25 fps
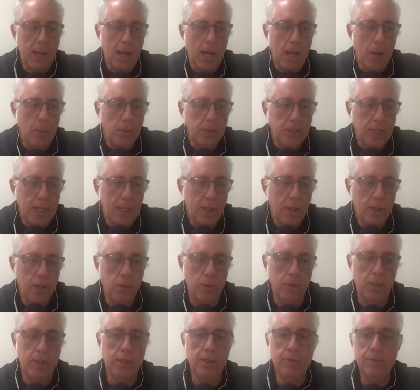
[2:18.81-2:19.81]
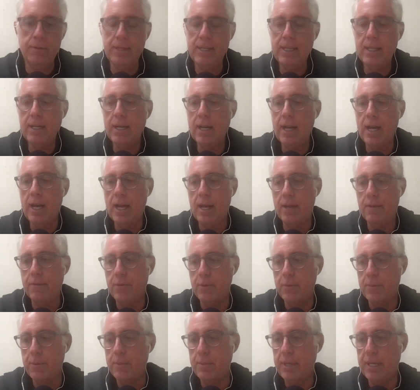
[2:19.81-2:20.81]
I will tell you that Levine and I,
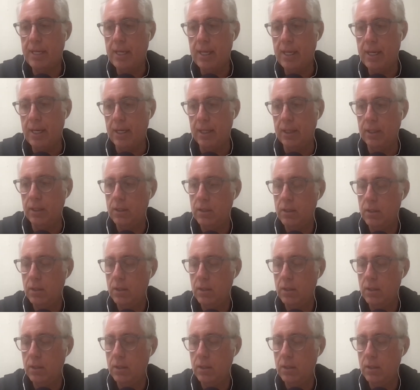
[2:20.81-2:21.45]
from the beginning,